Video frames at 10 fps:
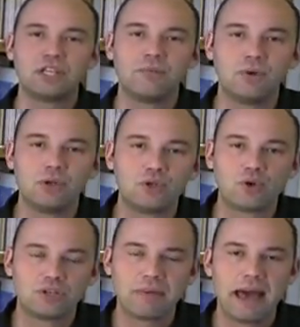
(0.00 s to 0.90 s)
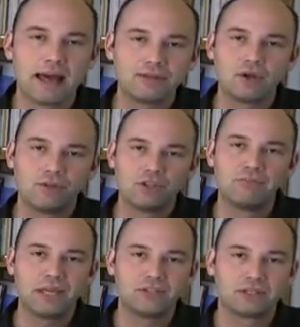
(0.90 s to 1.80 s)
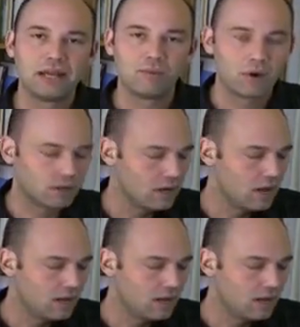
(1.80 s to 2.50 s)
computed shortest paths on this basic network.